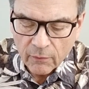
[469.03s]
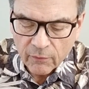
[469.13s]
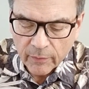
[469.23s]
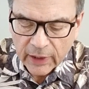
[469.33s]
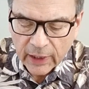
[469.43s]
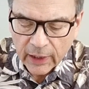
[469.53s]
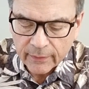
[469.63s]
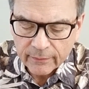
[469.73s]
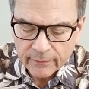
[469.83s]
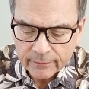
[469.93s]
from a
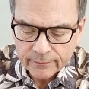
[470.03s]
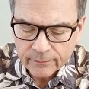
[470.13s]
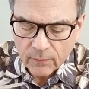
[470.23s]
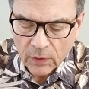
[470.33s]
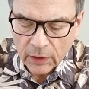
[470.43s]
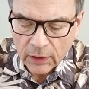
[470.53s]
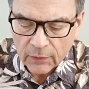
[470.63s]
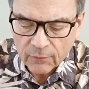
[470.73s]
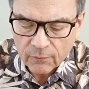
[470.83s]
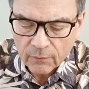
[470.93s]
can, I
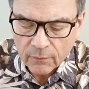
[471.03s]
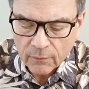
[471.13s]
guess.